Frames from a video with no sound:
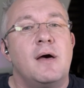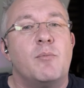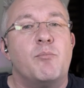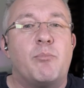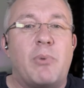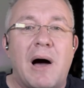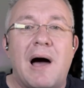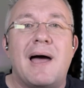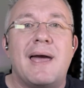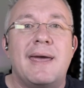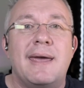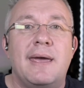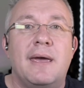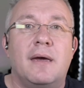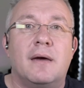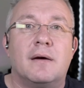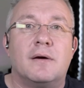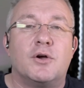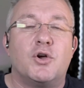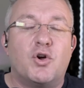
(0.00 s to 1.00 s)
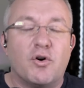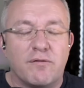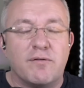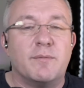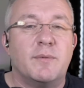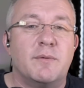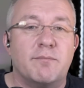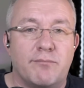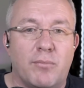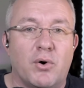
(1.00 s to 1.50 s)
buy
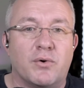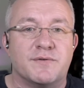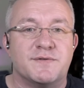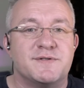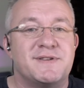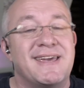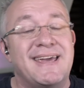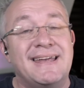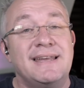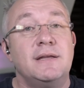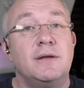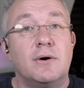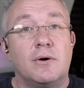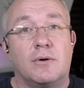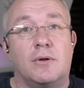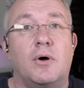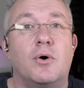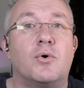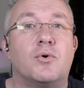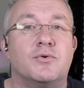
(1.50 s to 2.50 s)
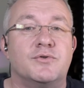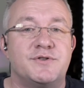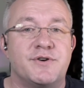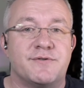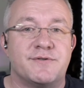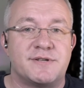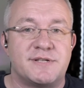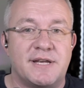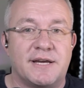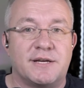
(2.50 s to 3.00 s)
government bonds in your local
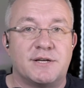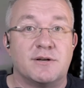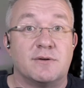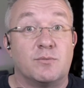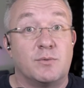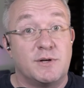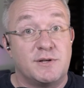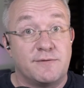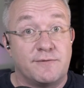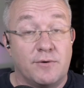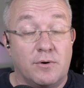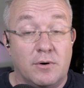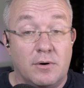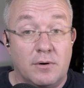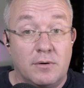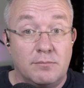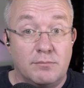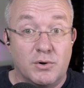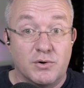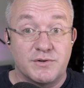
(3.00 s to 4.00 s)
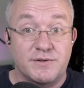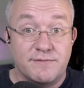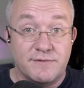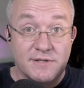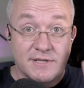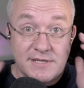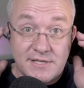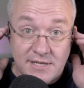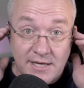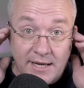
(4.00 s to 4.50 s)
jurisdiction, which for most of
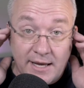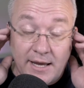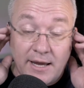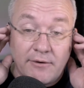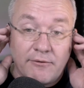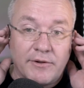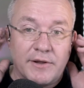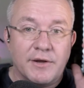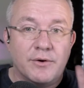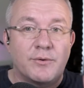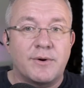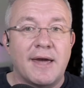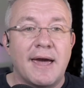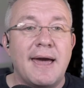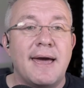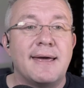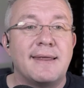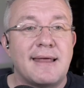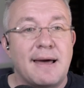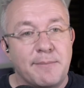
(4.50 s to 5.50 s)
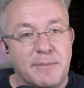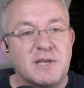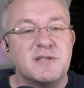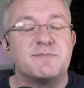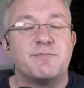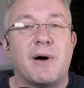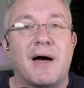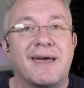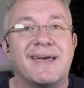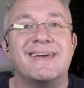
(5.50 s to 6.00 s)
us listening here in the UK, that
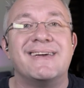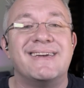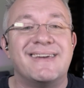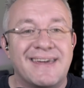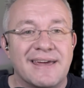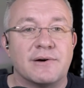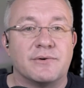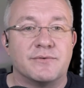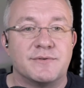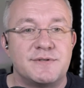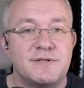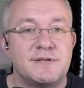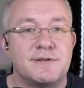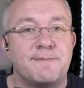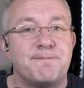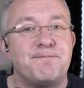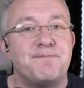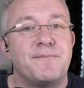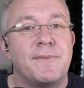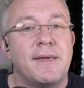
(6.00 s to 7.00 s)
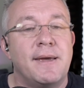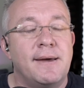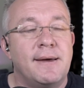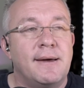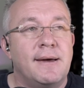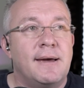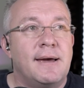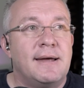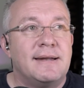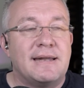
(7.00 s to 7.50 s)
means buying gilts.
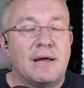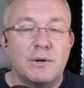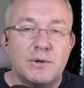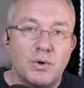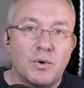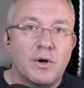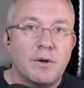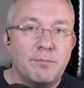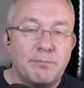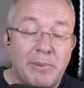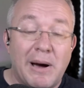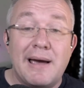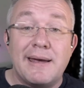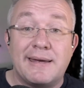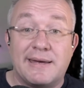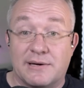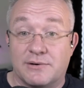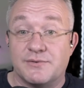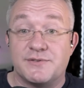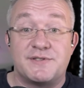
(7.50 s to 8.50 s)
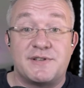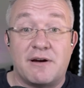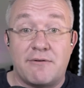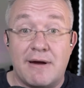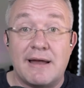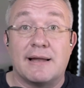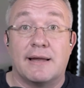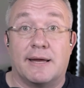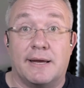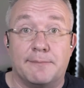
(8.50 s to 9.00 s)
Now, you can buy gilts
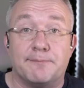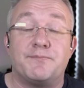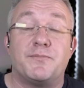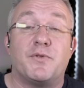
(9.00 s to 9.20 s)
directly